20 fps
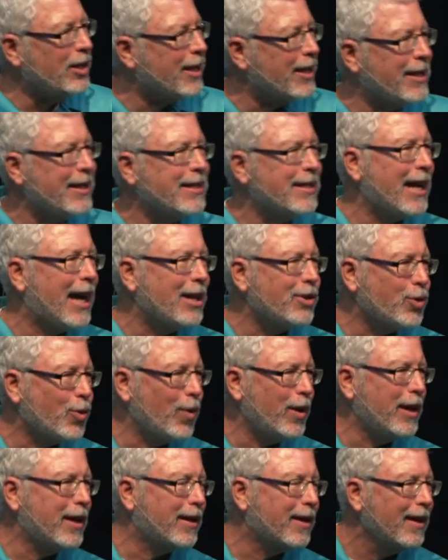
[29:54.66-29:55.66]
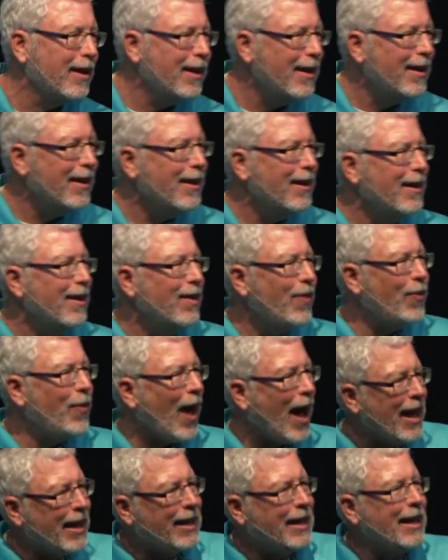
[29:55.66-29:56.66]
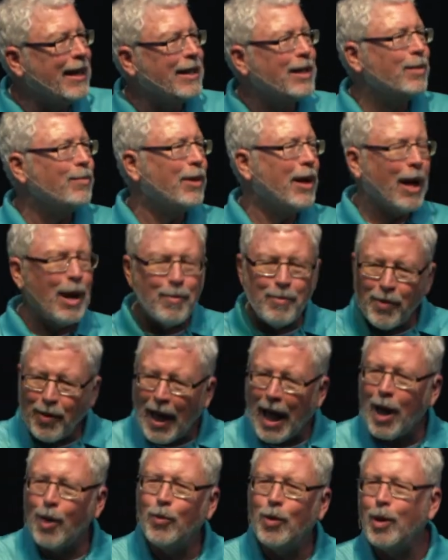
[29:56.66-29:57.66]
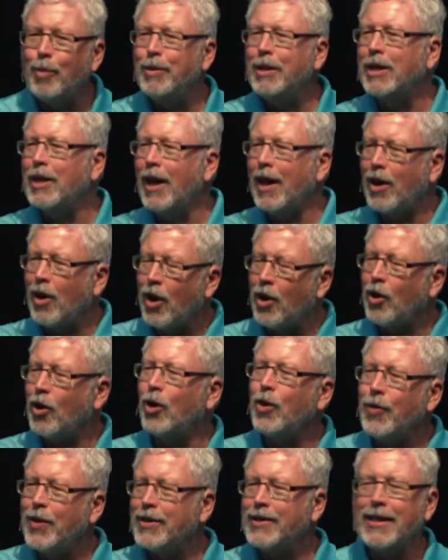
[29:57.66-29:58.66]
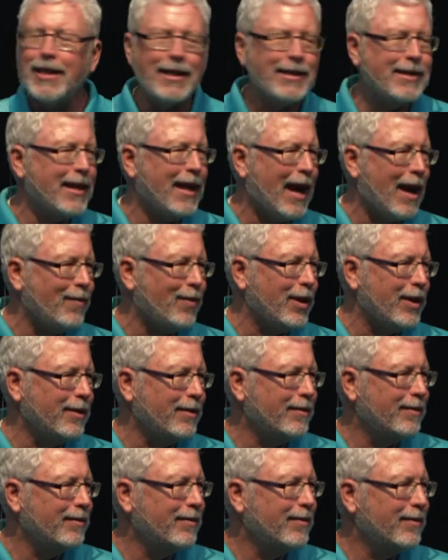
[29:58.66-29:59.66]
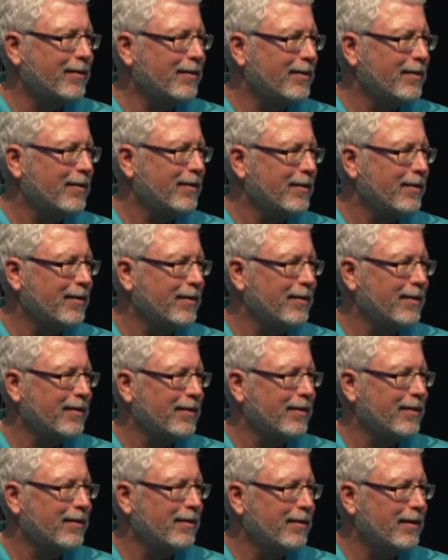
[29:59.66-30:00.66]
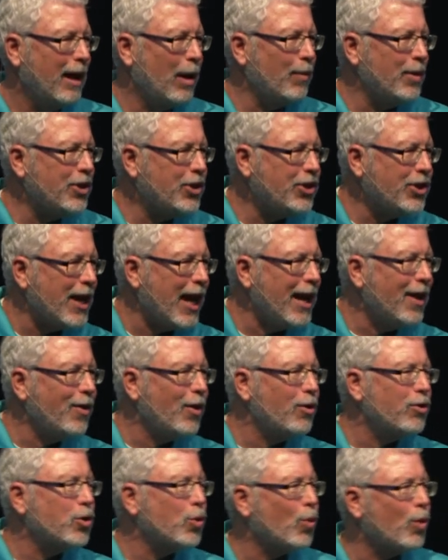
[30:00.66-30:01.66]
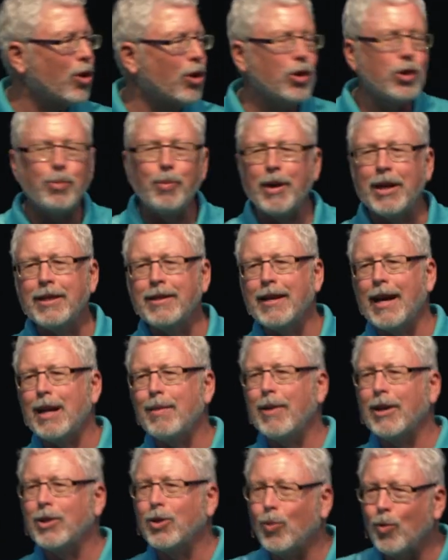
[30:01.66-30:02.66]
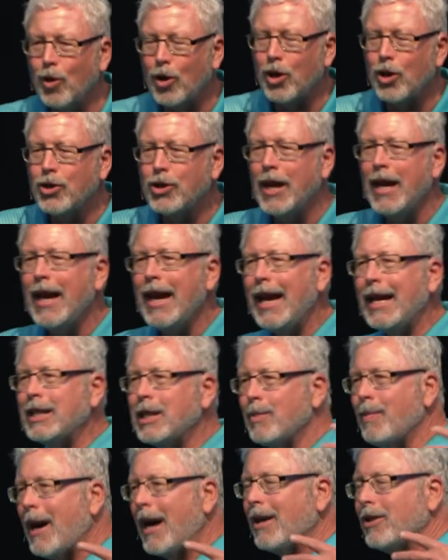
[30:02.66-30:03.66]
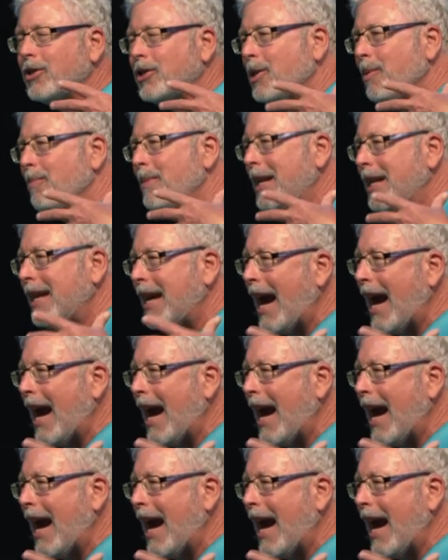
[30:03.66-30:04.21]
at this last week. Thy kingdom come, thy will be done on earth as it is in heaven. And we say those words, but it's not about the words. It's about submitting